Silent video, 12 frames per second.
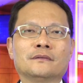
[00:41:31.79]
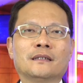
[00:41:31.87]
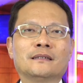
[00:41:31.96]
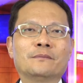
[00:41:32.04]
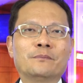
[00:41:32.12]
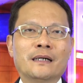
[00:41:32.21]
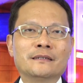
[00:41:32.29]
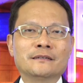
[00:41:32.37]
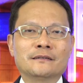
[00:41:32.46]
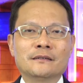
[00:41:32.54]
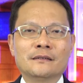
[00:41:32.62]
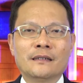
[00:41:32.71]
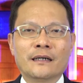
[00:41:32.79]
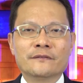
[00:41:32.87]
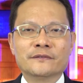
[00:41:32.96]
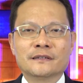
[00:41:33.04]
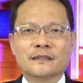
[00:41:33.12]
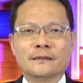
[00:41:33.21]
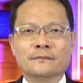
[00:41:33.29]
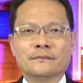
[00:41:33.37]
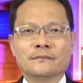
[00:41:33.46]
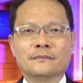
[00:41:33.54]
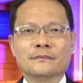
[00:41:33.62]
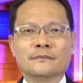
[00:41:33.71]
that the master loves
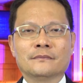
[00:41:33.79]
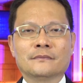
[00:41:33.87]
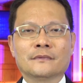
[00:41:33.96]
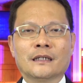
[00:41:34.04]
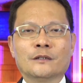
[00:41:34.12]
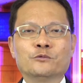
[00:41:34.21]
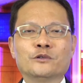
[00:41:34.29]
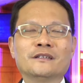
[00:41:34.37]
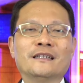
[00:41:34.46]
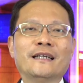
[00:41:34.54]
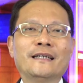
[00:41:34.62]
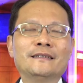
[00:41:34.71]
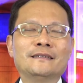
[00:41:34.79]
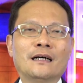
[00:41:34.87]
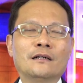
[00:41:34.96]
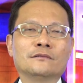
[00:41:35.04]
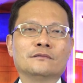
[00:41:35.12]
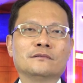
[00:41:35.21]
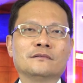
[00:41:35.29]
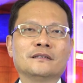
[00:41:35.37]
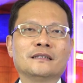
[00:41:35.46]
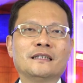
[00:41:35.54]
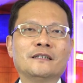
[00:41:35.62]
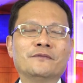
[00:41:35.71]
him and would lay down
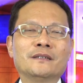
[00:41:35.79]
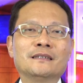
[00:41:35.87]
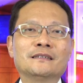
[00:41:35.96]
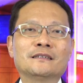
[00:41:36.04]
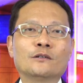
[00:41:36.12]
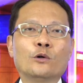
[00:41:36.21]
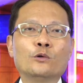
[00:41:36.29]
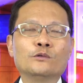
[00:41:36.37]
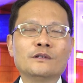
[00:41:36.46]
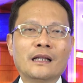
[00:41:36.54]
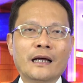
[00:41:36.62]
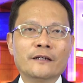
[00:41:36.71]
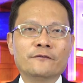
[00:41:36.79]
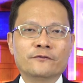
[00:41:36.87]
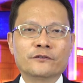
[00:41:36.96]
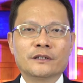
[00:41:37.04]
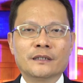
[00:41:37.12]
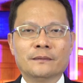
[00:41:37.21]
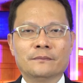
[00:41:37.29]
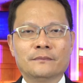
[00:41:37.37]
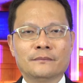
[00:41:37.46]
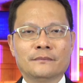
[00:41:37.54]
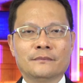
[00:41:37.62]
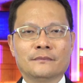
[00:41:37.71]
even his own life for him.